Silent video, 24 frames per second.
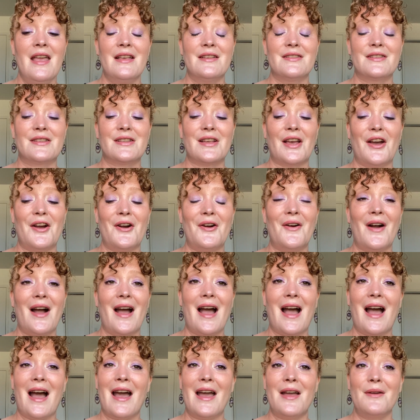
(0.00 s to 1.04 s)
So
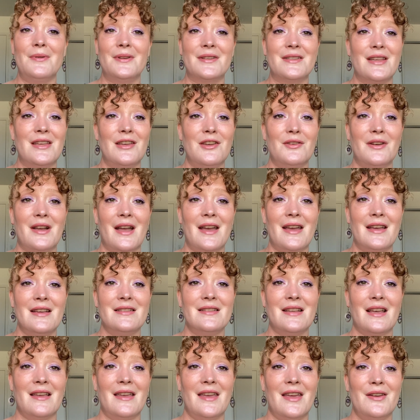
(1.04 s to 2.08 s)
I will see you
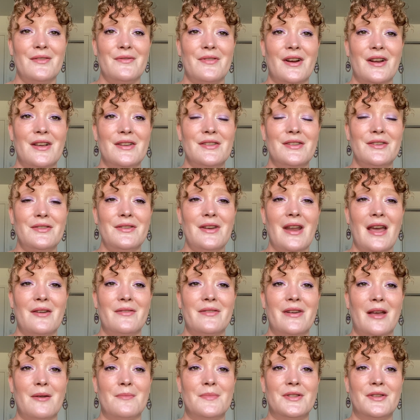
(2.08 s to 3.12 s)
guys again very soon. Have
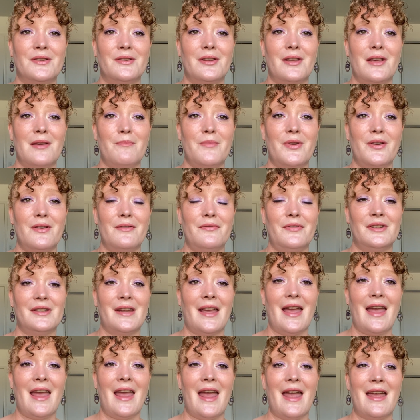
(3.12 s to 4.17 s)
an absolutely beautiful
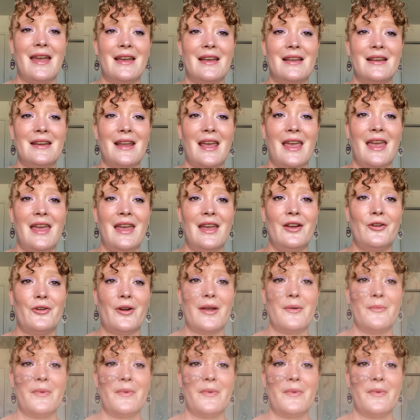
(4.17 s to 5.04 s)
day and a great